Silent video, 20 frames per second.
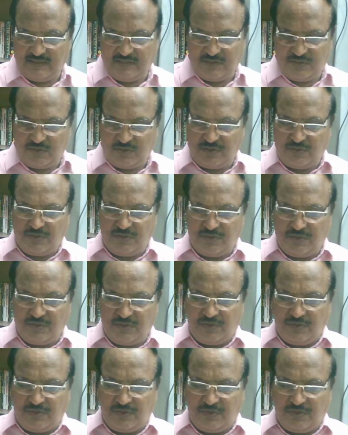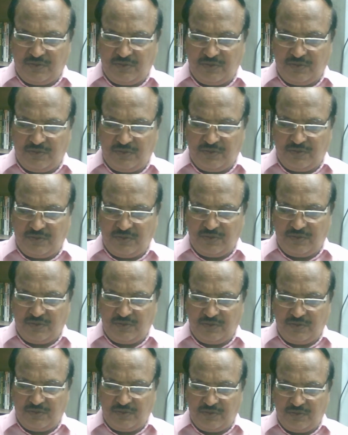So you don't
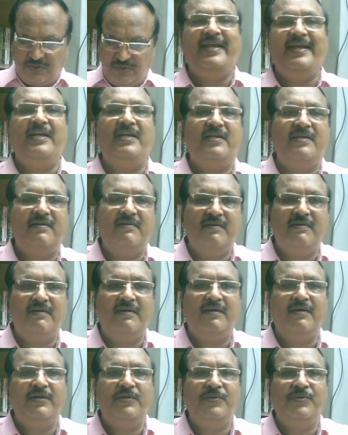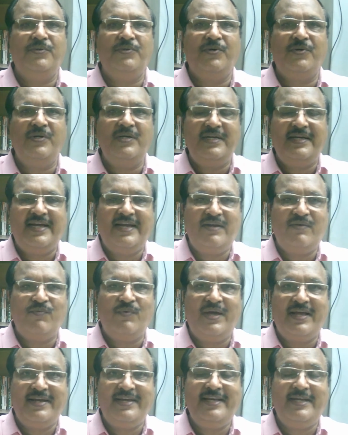you don't get
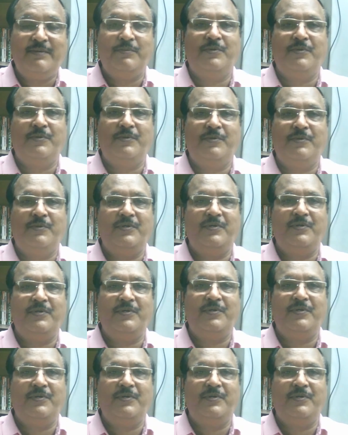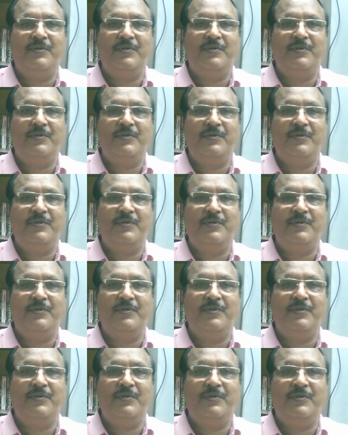worry about K is to 1.
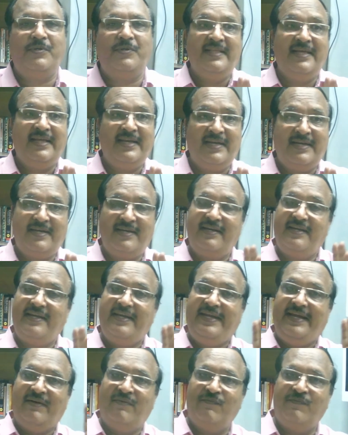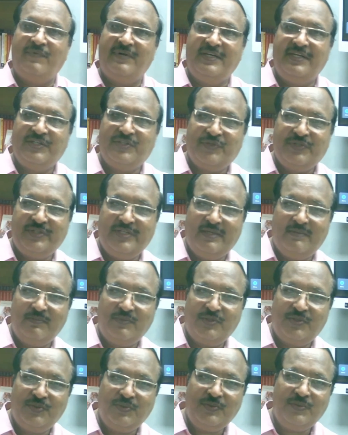Either M1 is to M2
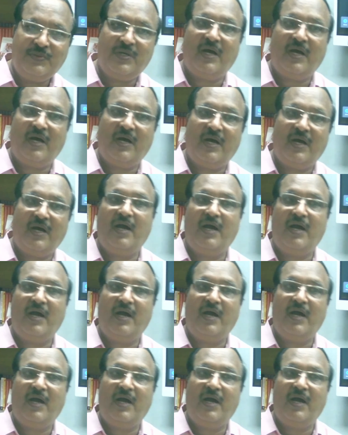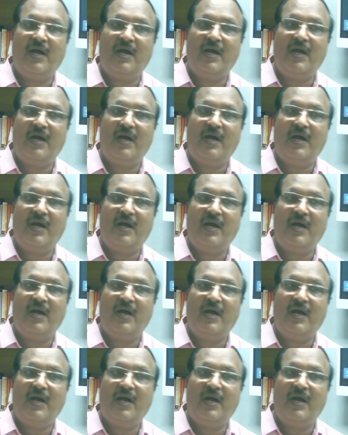or K is to 1.